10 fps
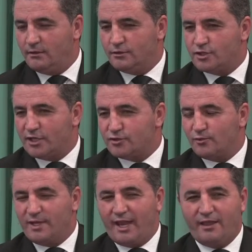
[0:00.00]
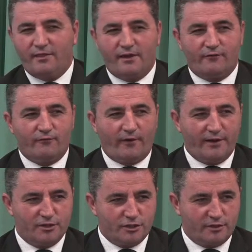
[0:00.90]
just to gain their
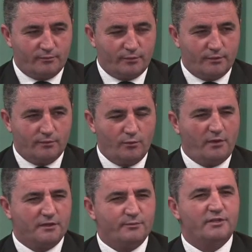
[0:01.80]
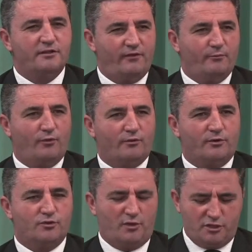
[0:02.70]
friendship with a specific
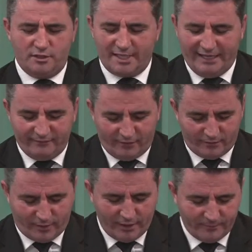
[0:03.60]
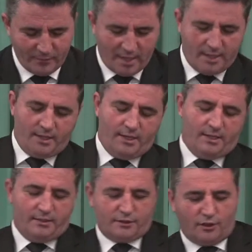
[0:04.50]
purpose, which is evil, right?
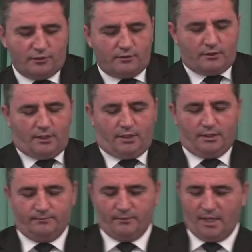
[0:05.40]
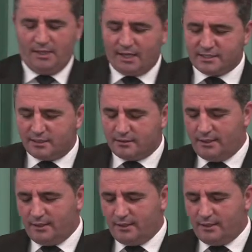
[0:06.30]
So it doesn't.